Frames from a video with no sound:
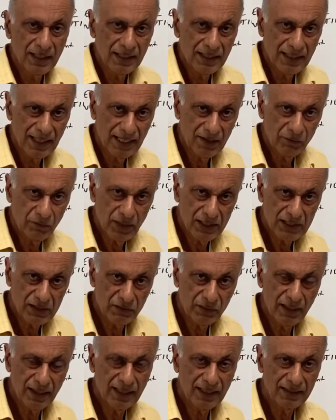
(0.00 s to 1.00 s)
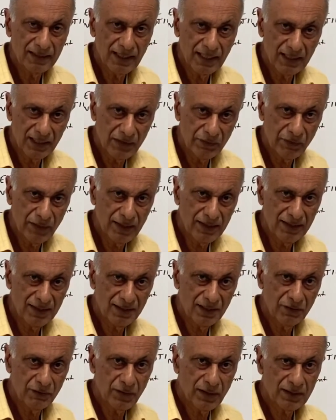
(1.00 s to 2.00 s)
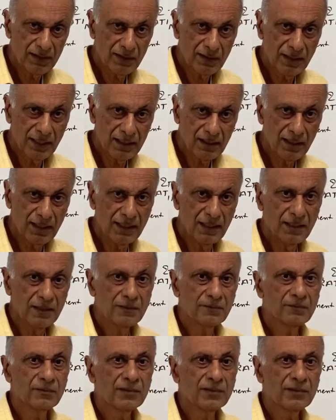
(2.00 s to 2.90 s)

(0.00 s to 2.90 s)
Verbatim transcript: Then once we identify the defect correctly,